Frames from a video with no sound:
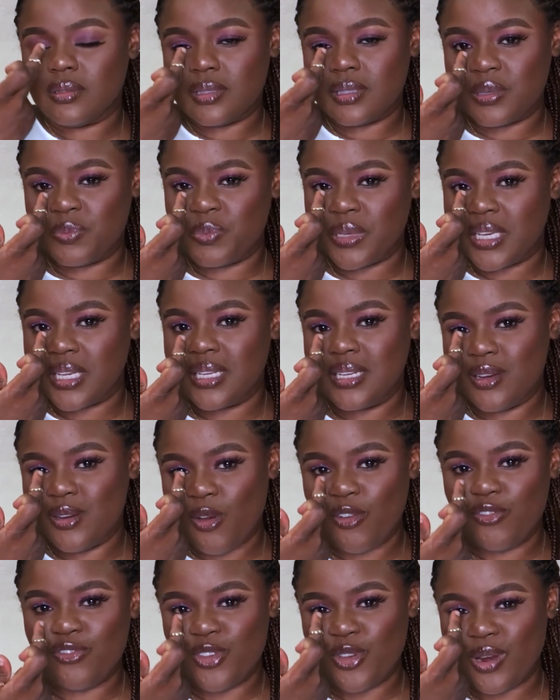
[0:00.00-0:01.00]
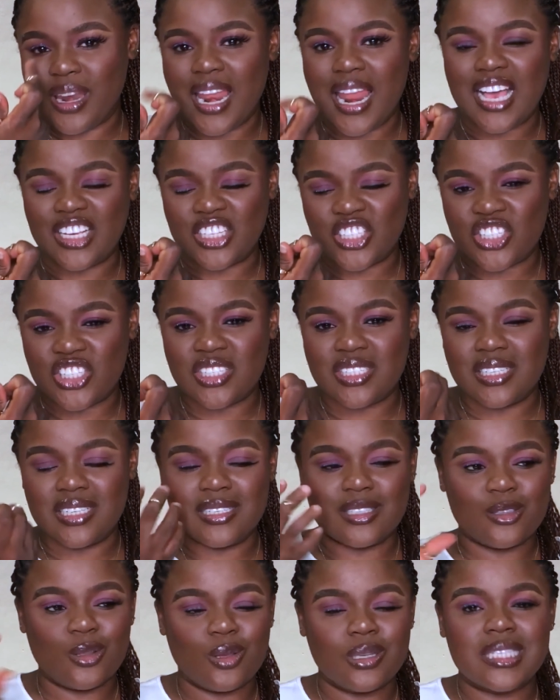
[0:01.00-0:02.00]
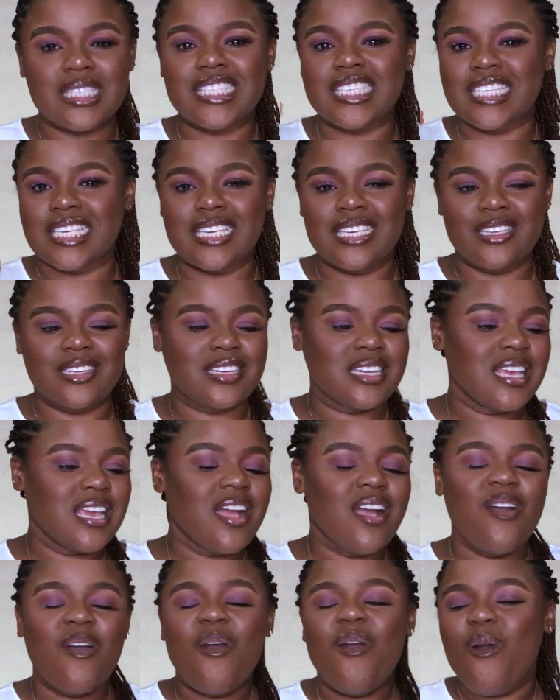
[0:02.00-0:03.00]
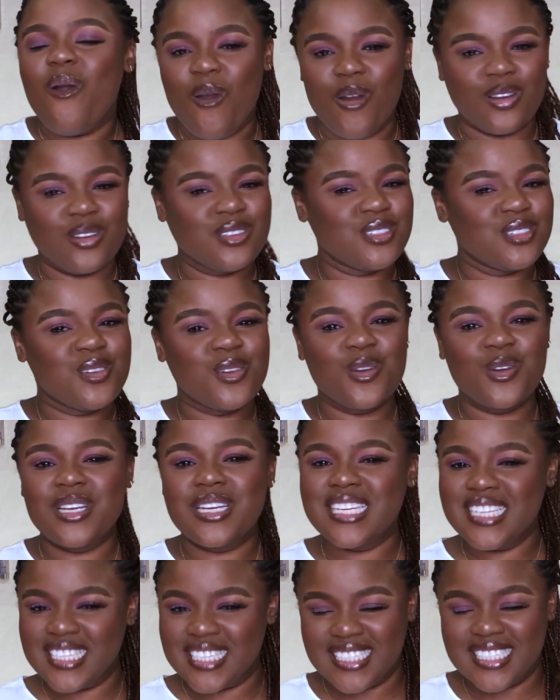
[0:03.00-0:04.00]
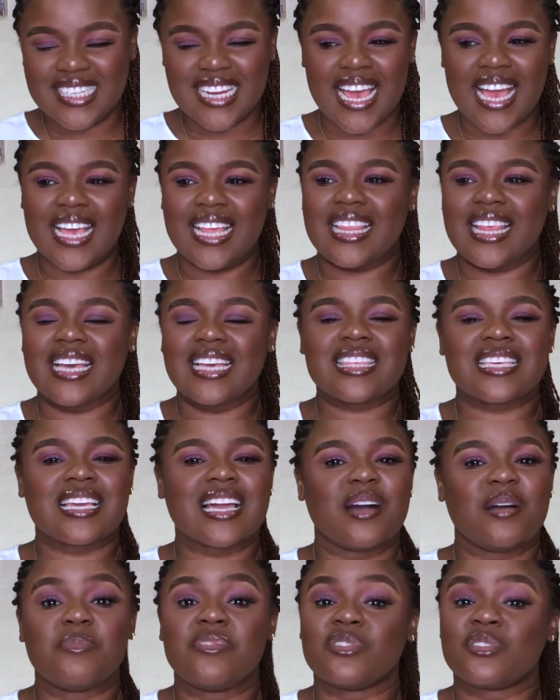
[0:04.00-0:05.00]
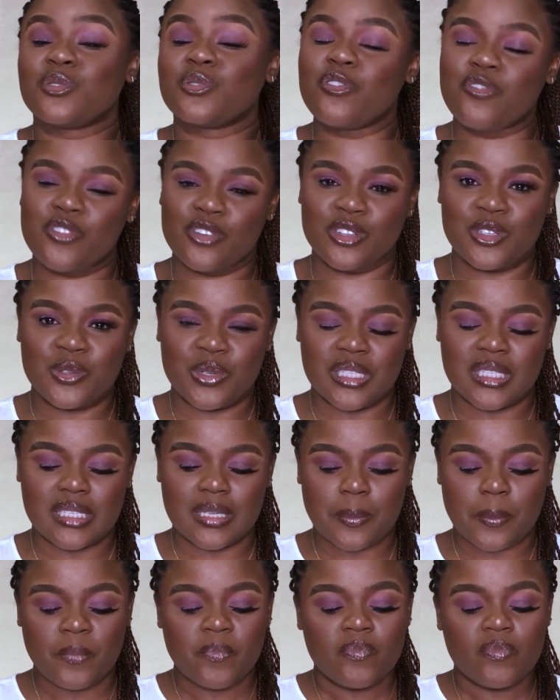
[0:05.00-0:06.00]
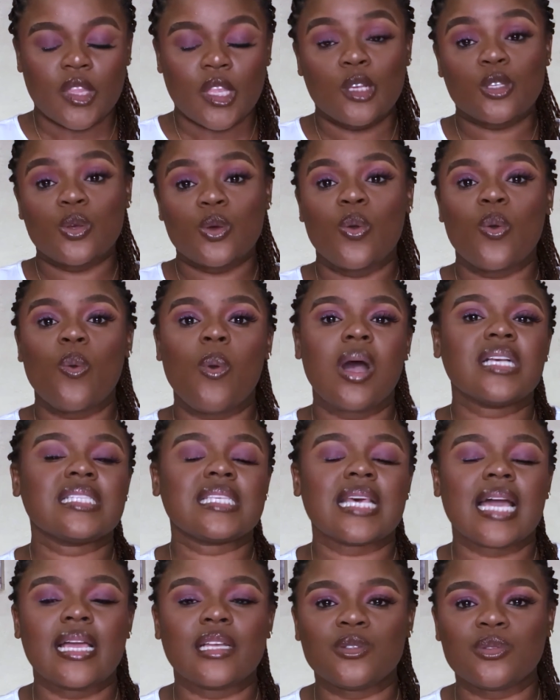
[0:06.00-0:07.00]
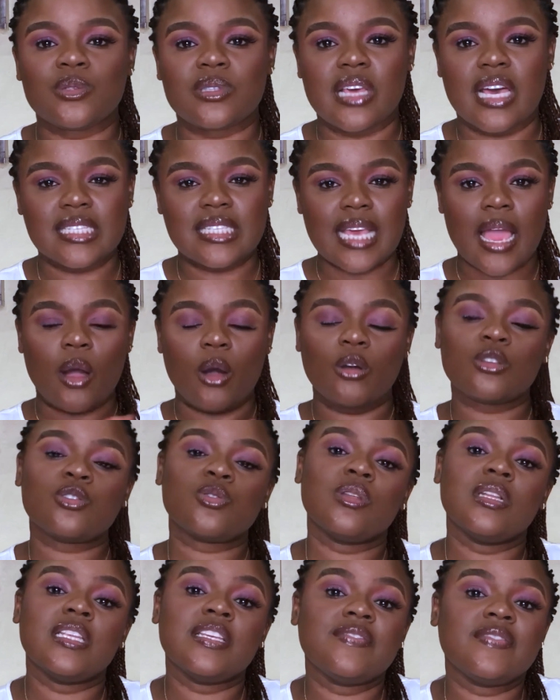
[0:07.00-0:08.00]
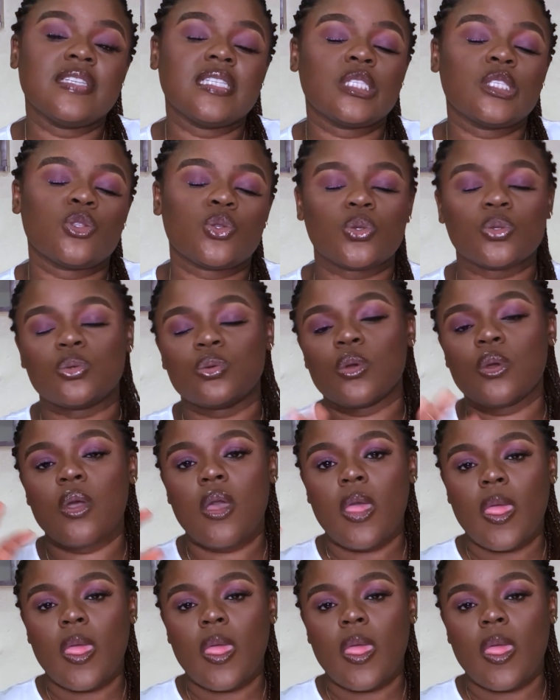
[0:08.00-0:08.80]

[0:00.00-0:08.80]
the beginning of your lash is not sticking on your lid. That thing can be so frustrating. So once I do that, I also leave it to